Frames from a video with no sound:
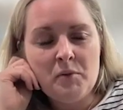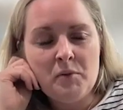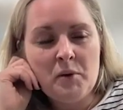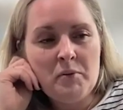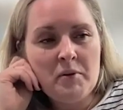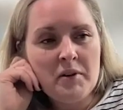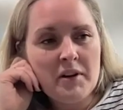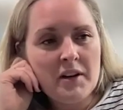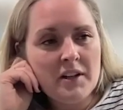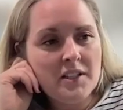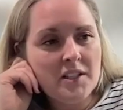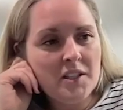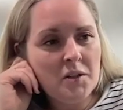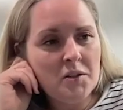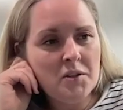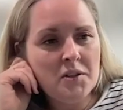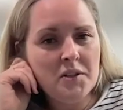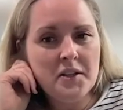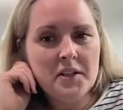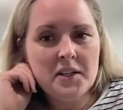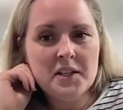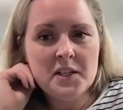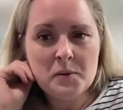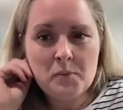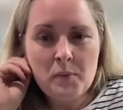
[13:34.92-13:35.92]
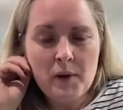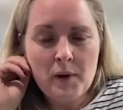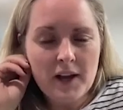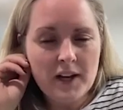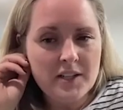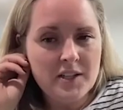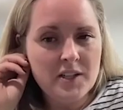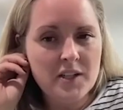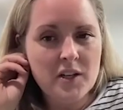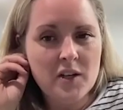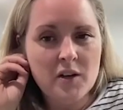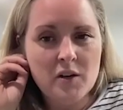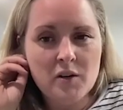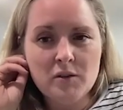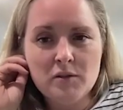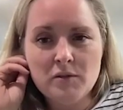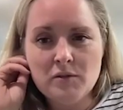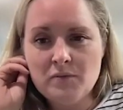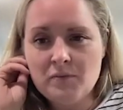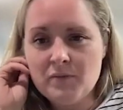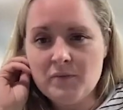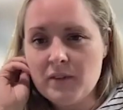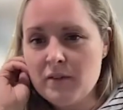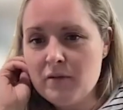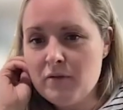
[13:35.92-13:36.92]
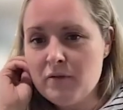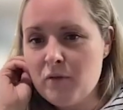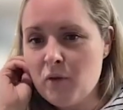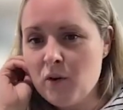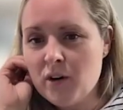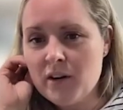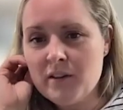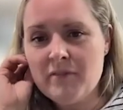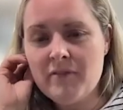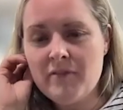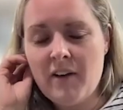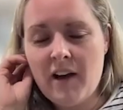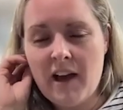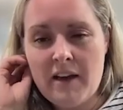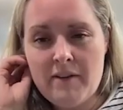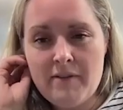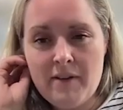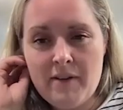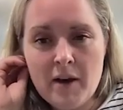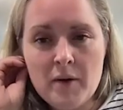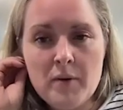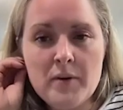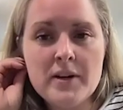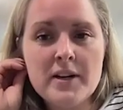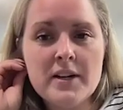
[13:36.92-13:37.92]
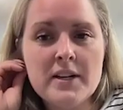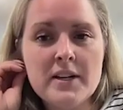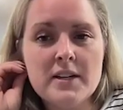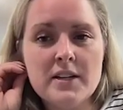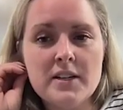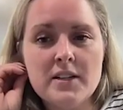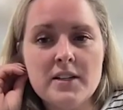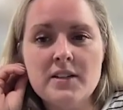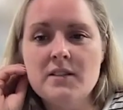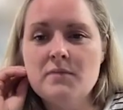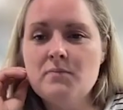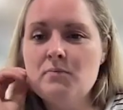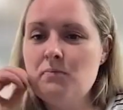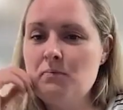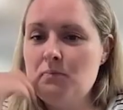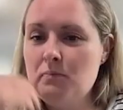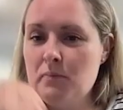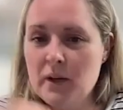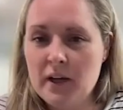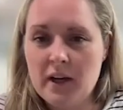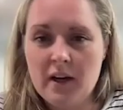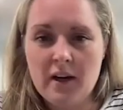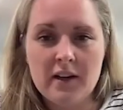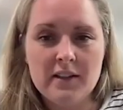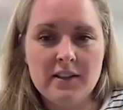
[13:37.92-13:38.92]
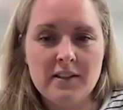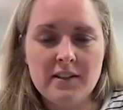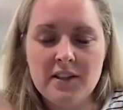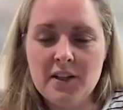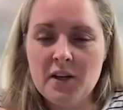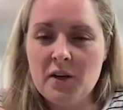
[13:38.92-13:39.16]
were told to expect, 4 to 5 hours because,